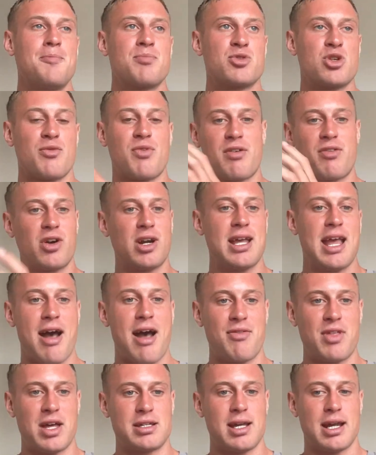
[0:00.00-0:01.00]
So if I've already
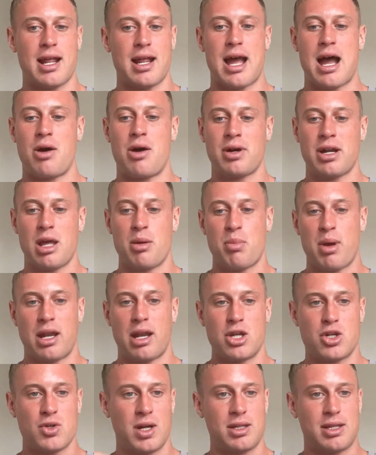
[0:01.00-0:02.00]
have that data, how can I
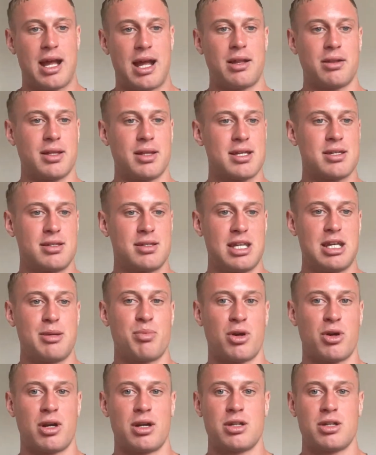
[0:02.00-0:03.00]
penetrate that list
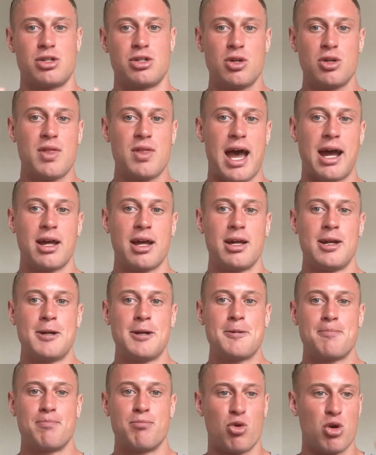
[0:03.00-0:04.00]
deeper? And to do that,
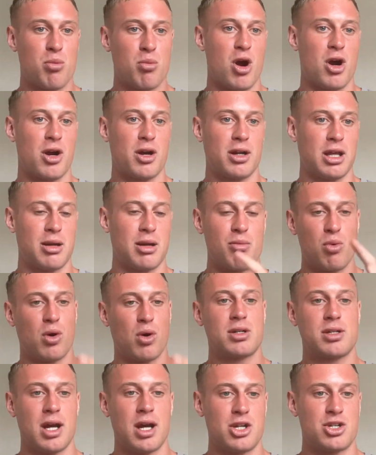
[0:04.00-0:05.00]
more marketing,
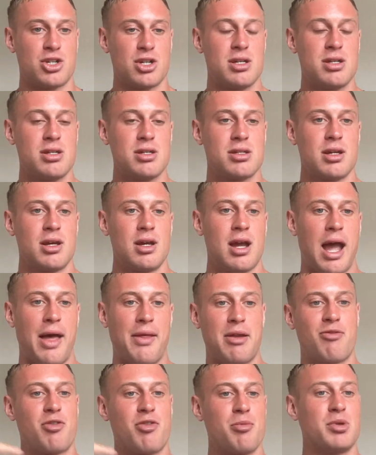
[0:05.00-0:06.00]
more touches, and
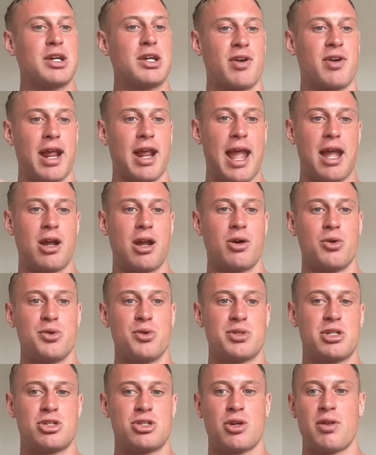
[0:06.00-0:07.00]
then from different
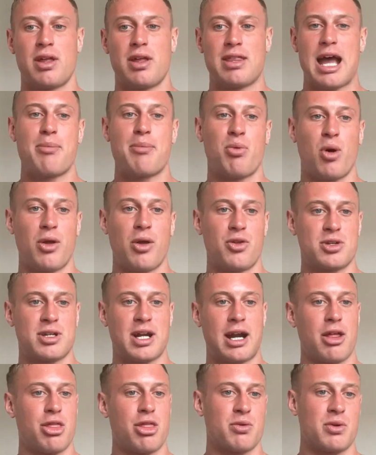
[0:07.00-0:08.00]
angles. And so at that point, there's
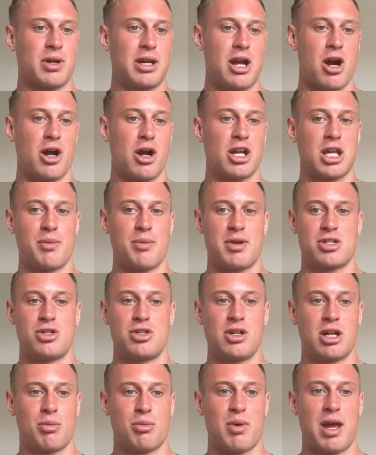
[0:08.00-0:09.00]
kind of 3 arguments
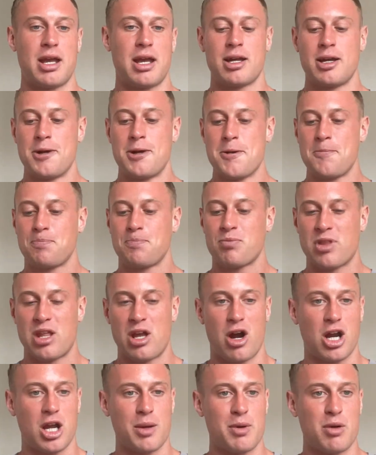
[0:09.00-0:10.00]
you can make. The
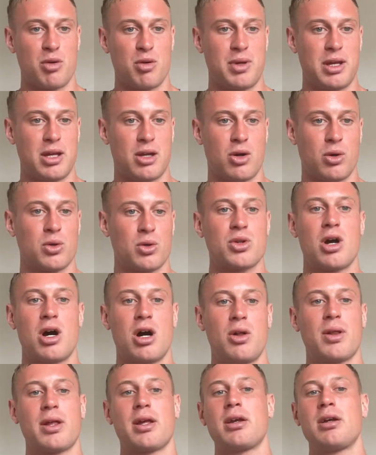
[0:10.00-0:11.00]
argument would be cold
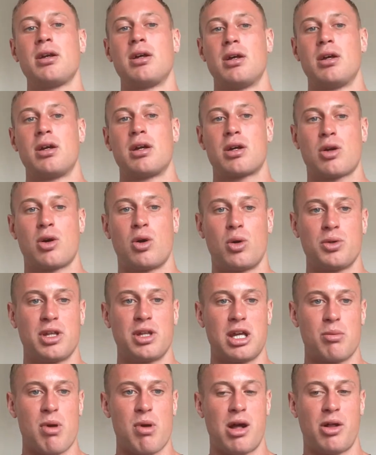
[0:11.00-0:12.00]
calling, cold
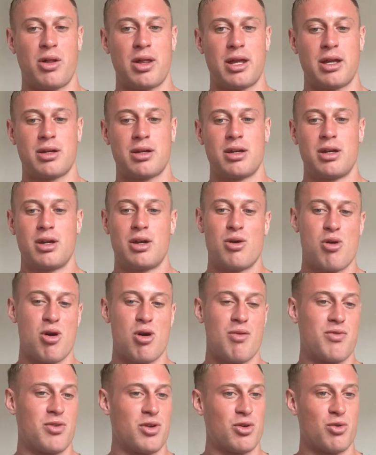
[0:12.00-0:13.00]
emailing,
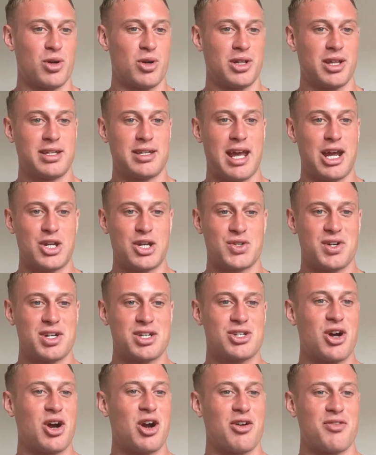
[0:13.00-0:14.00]
or if you're really
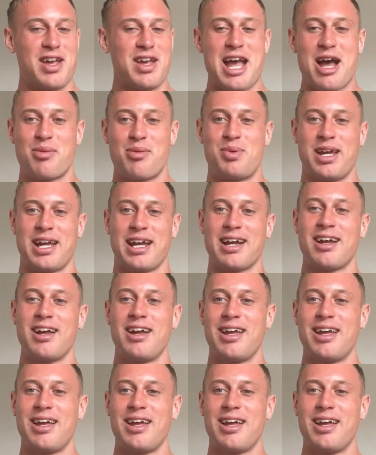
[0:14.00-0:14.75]
dangerous, RVMing,